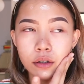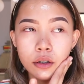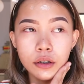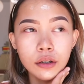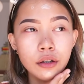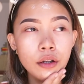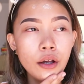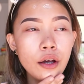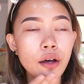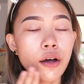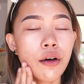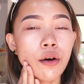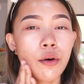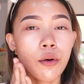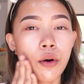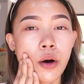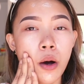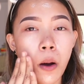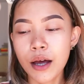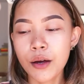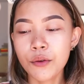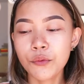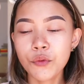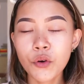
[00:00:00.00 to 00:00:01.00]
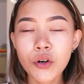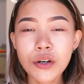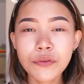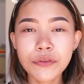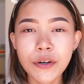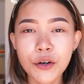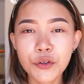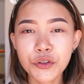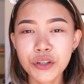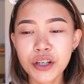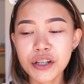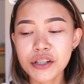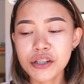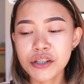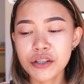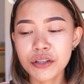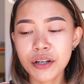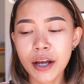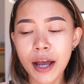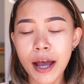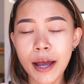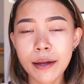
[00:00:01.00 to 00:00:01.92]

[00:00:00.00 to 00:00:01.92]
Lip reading: glow. For foundation,